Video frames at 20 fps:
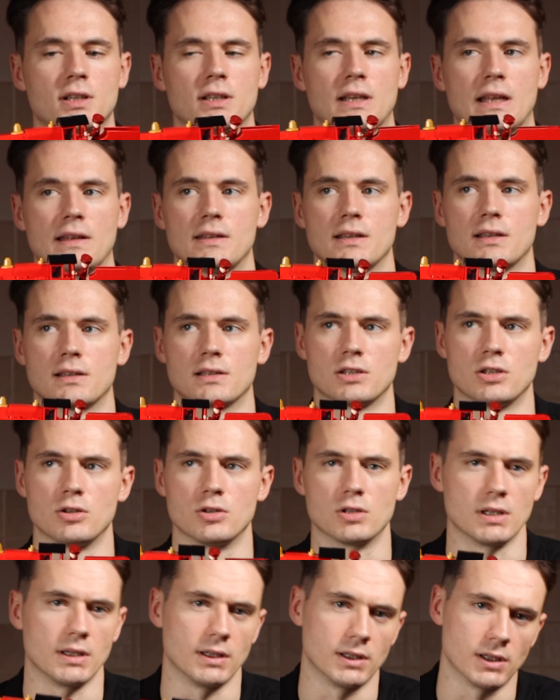connected because
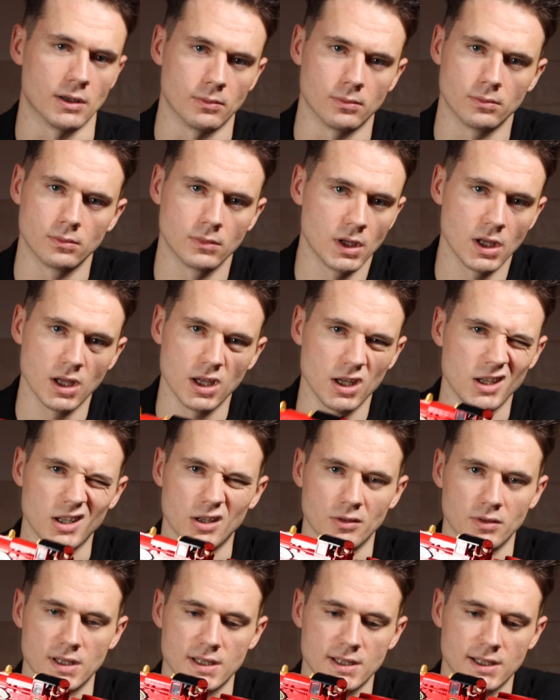usually you don't
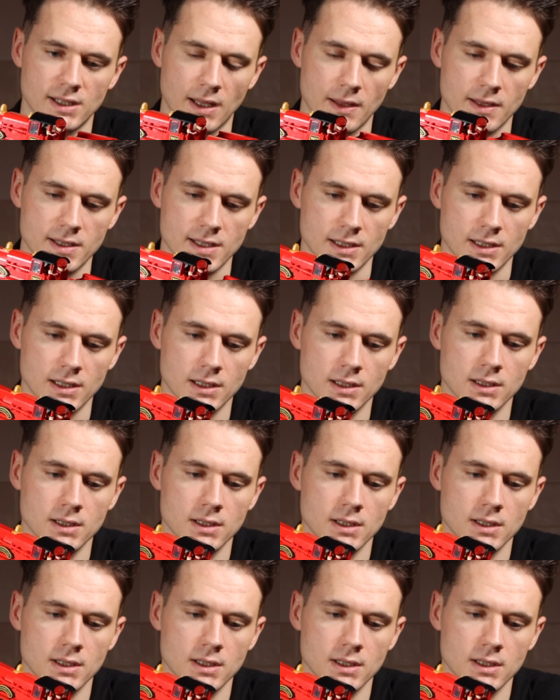disconnect the tender.